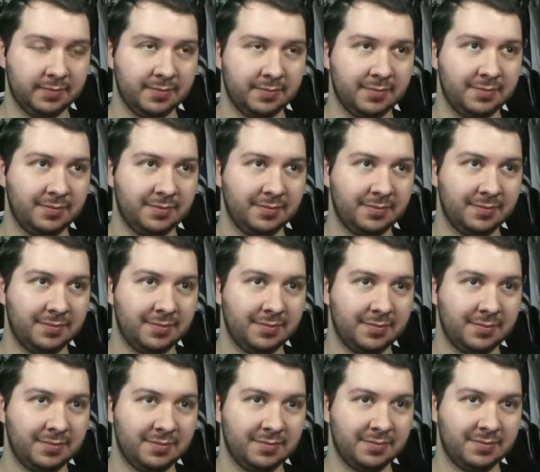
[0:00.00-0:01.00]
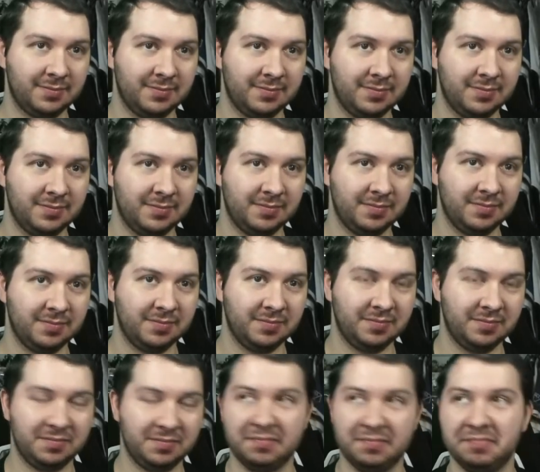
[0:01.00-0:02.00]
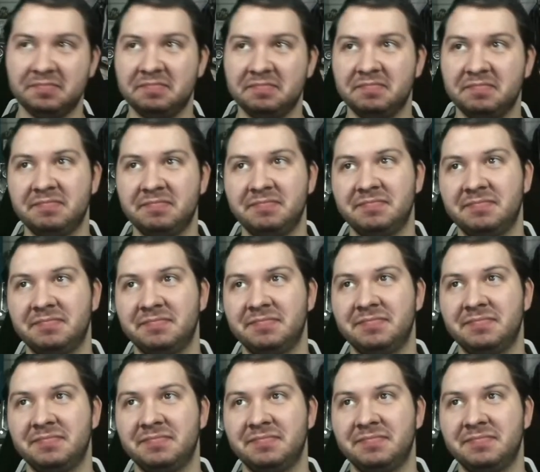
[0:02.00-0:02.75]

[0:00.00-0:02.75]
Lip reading: (no one is talking)